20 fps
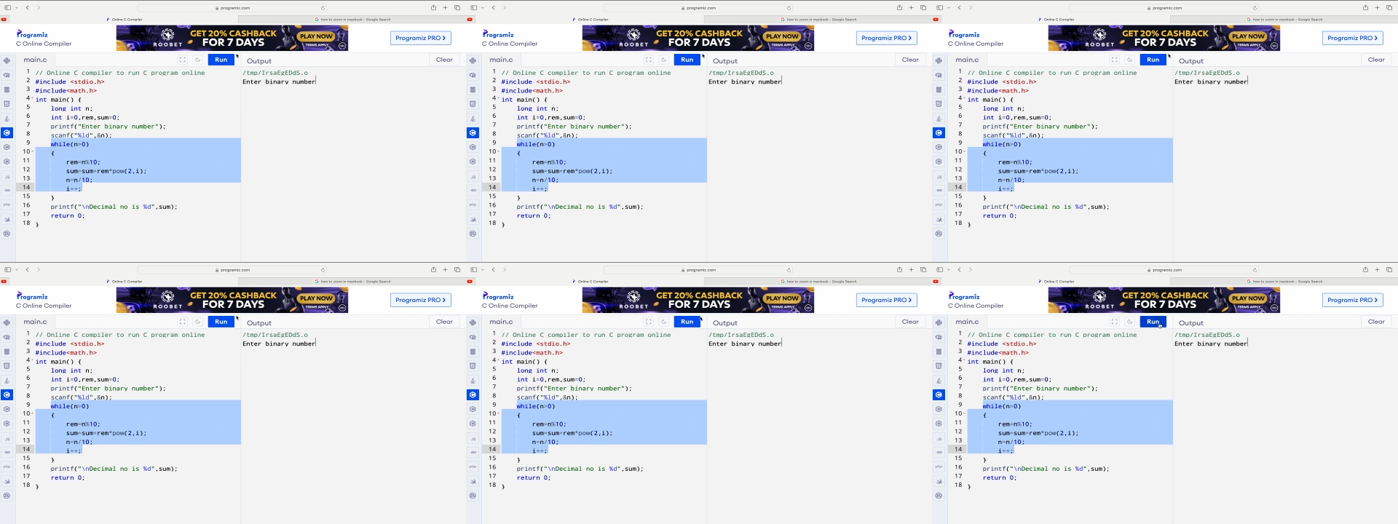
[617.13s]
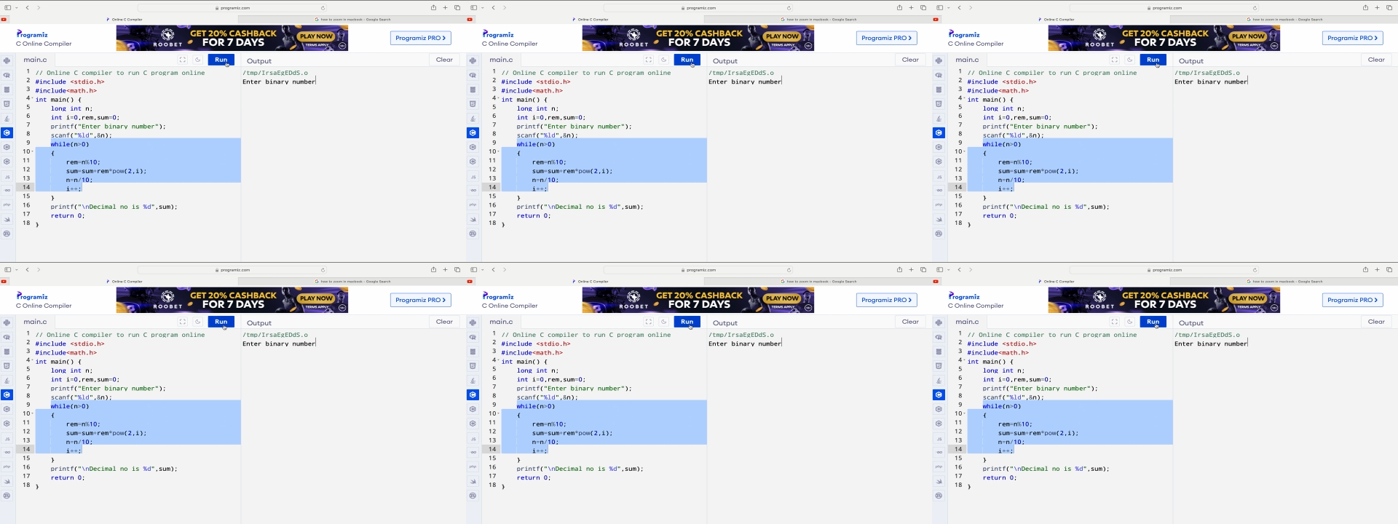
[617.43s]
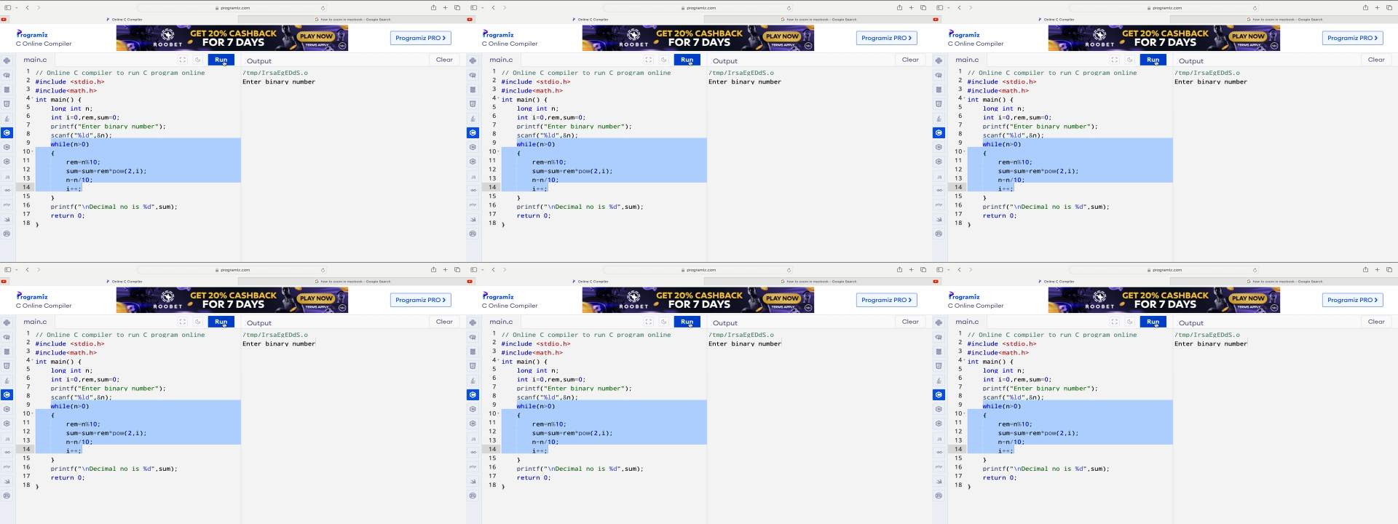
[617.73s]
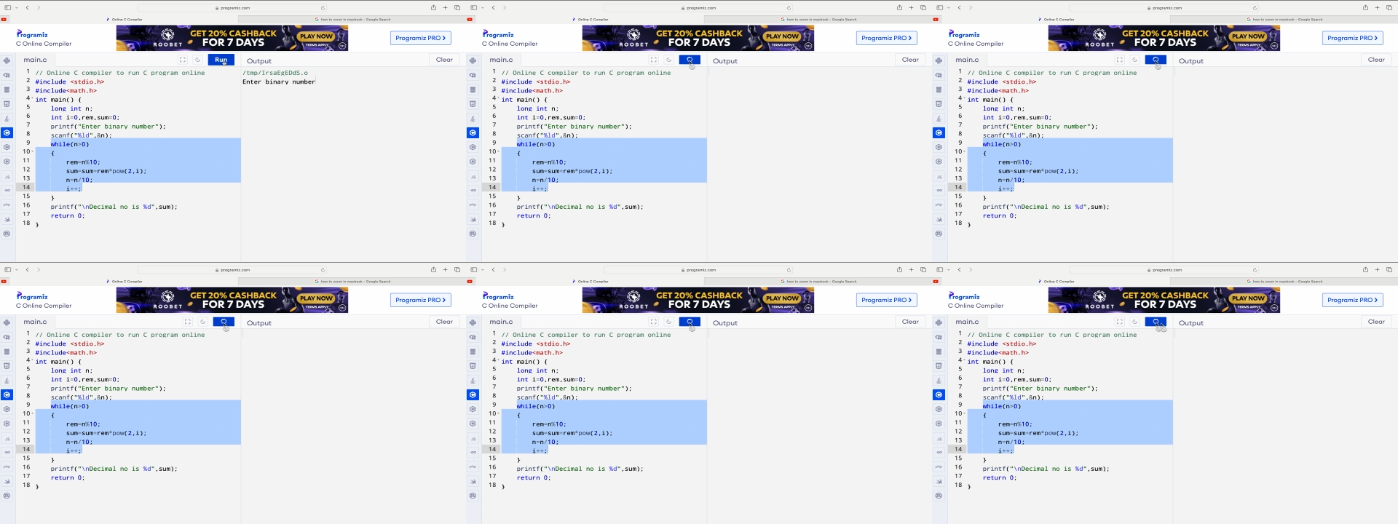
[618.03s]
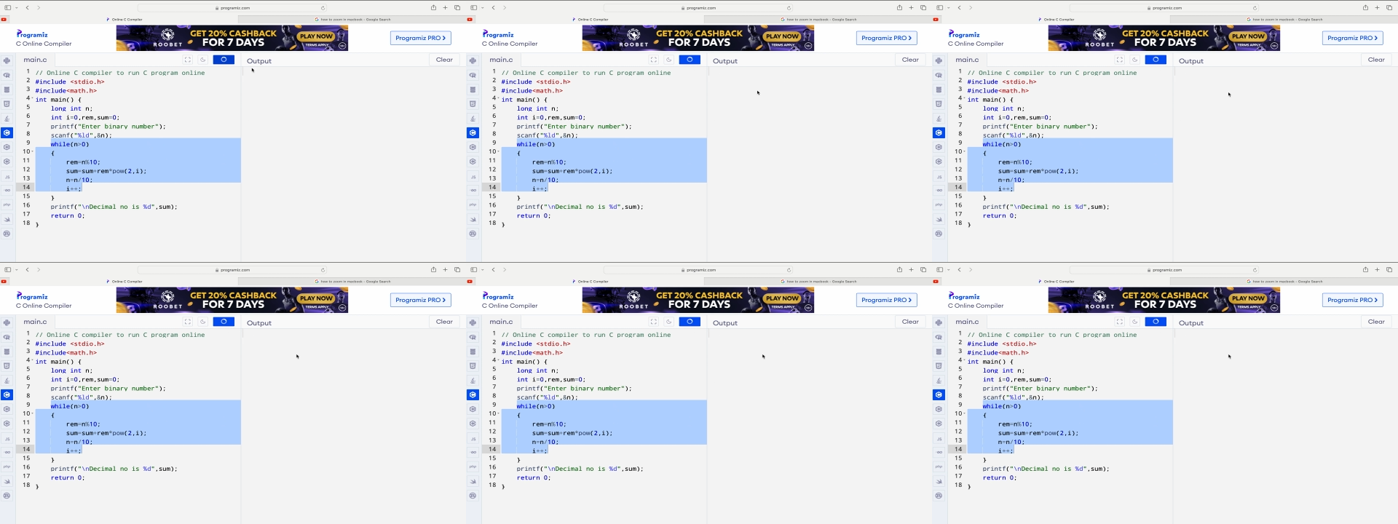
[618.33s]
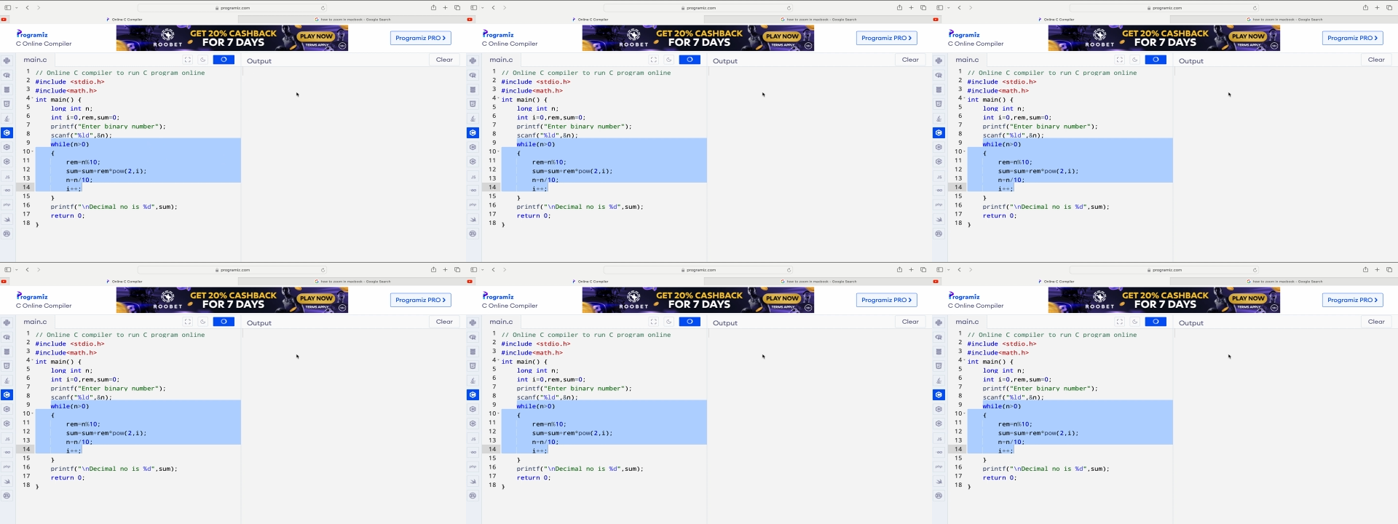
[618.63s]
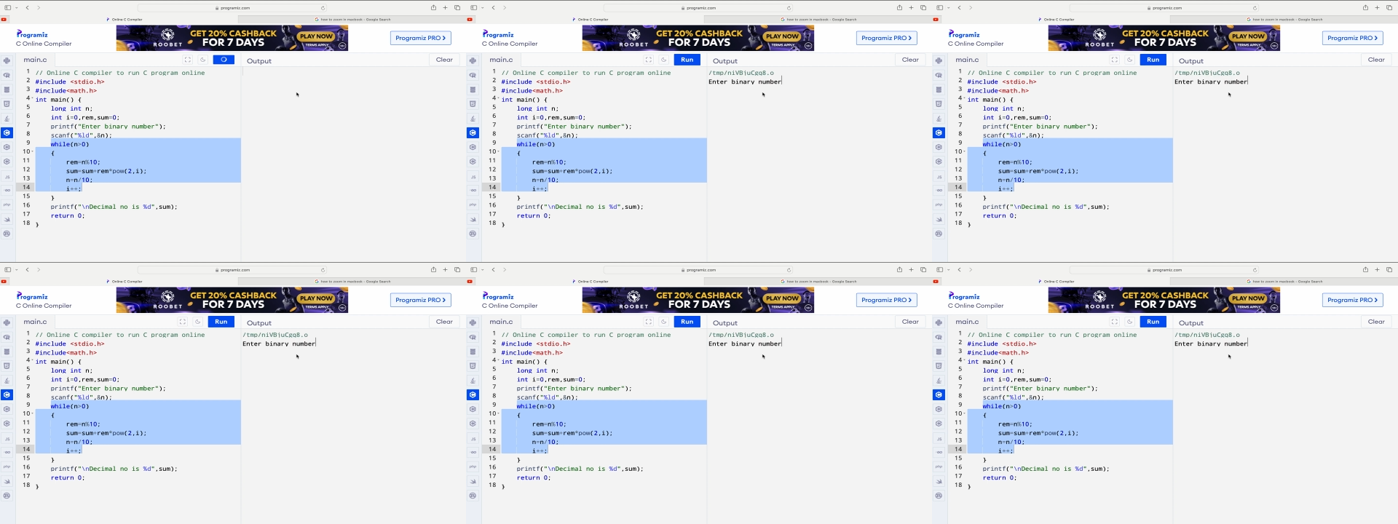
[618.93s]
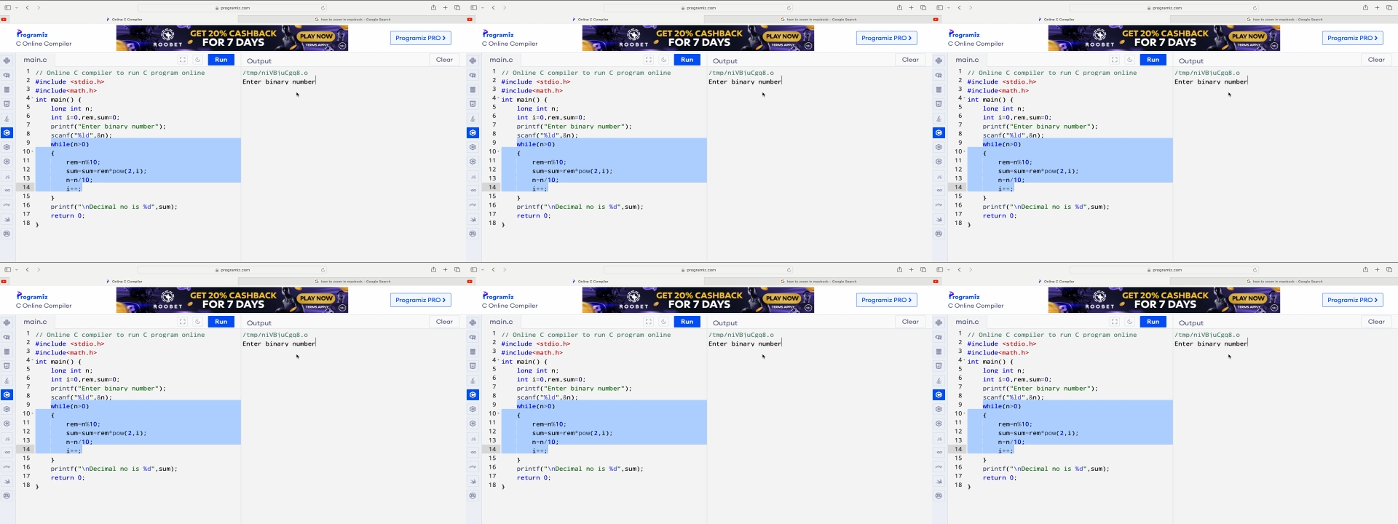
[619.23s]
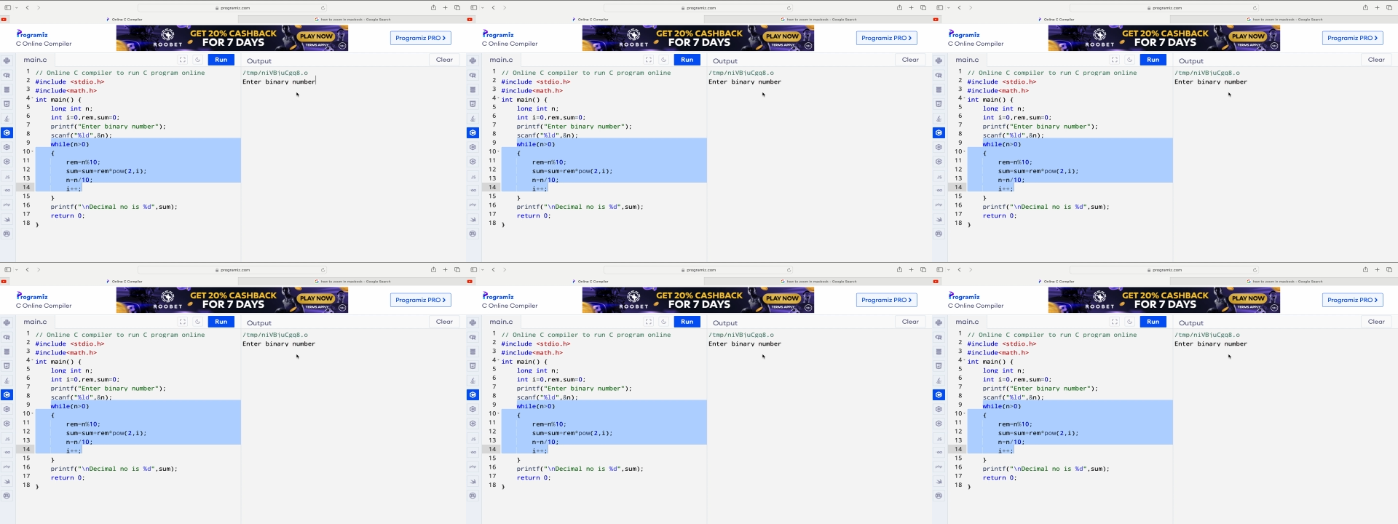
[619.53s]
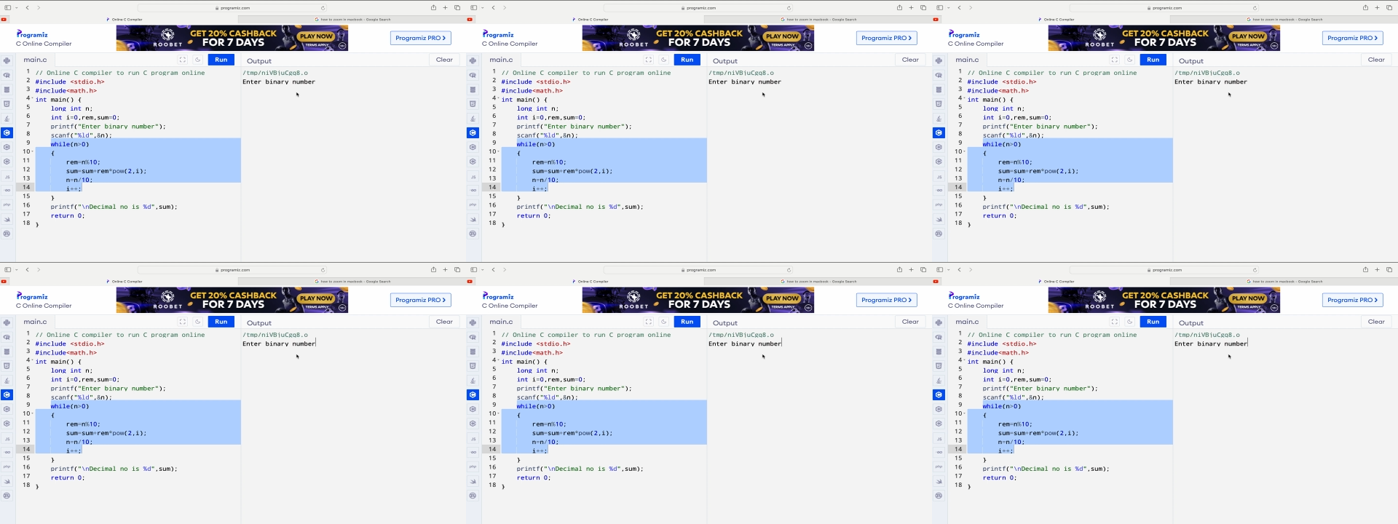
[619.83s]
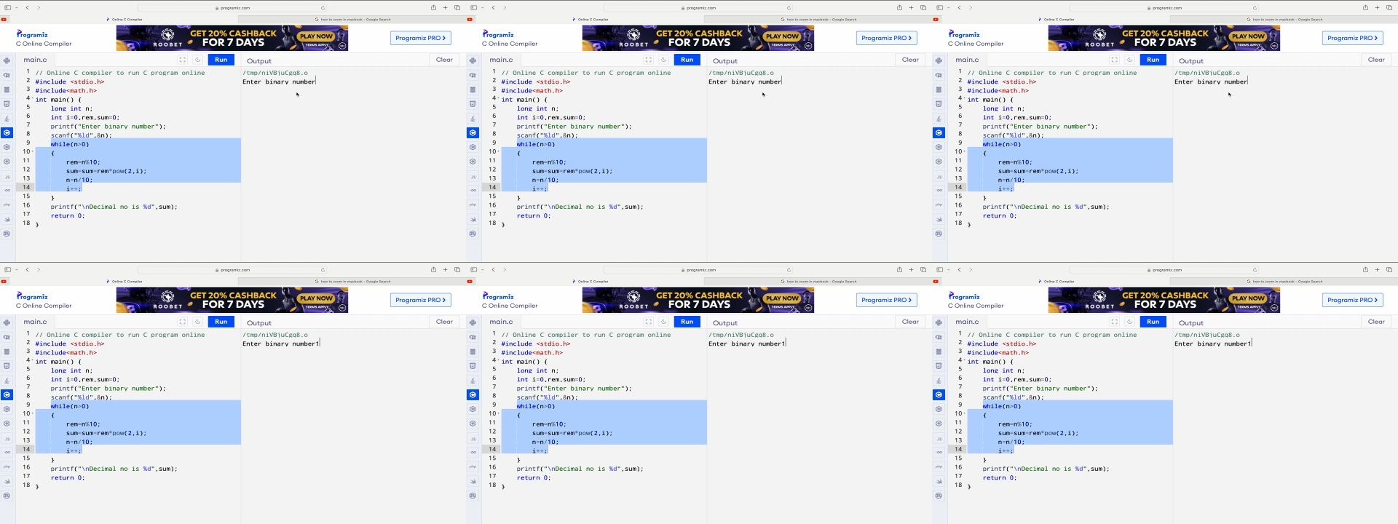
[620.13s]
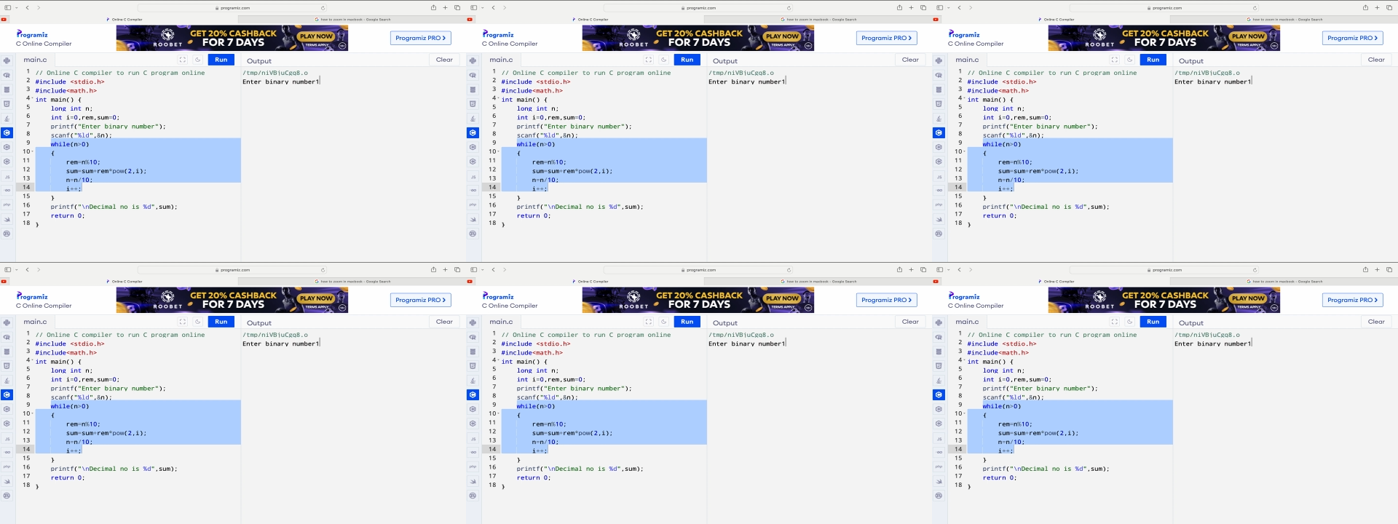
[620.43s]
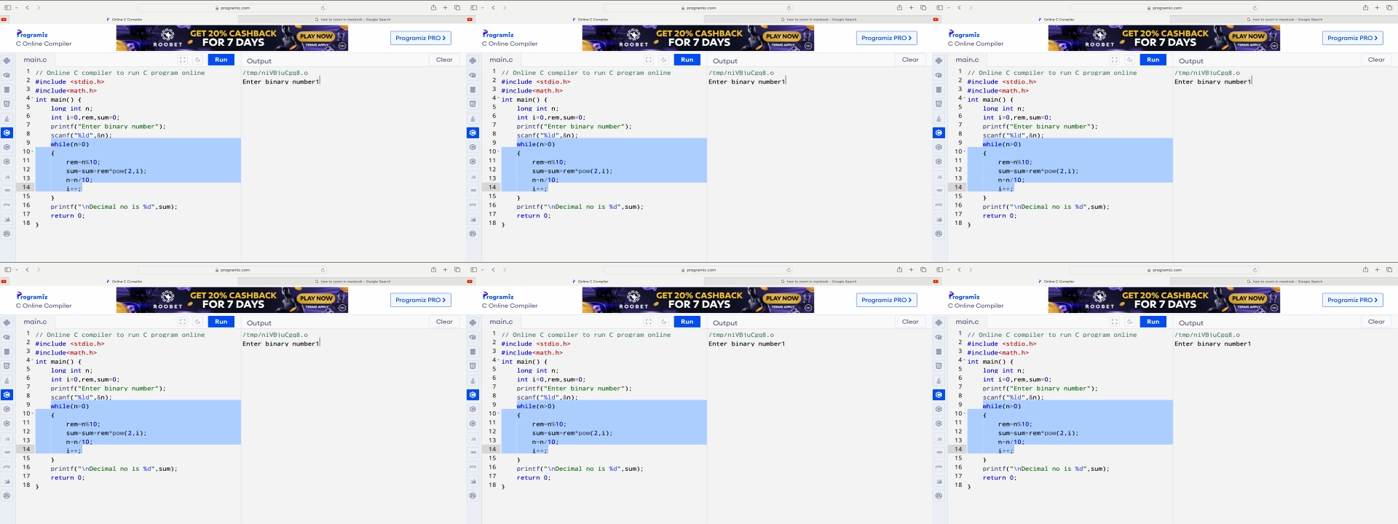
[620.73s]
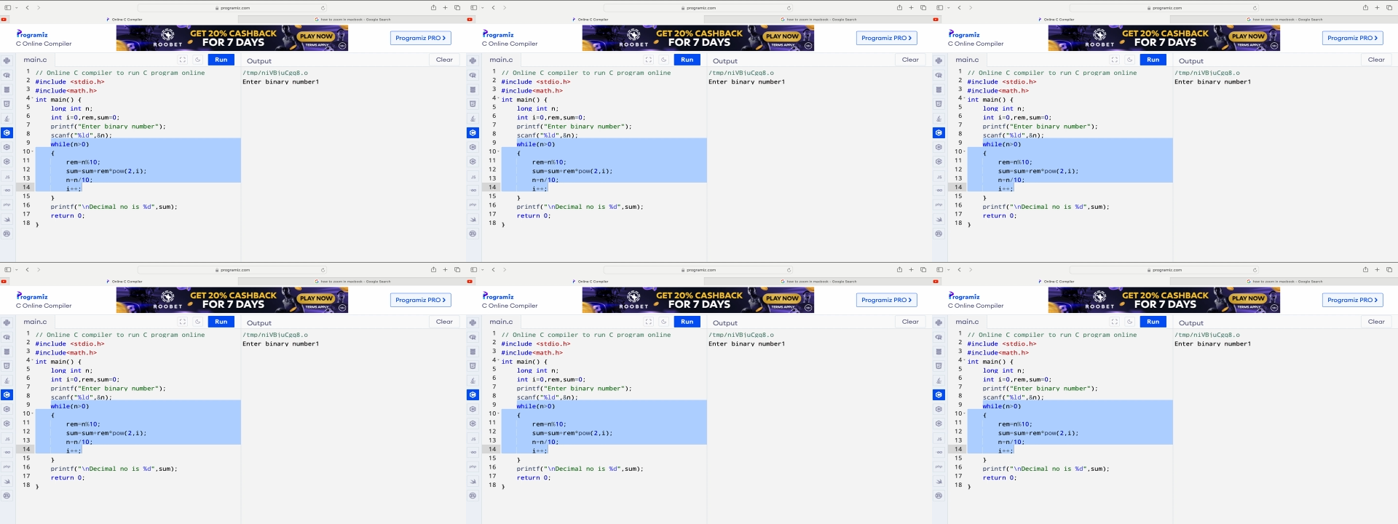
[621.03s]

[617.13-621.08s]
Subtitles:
Nobody's mouth can be seen.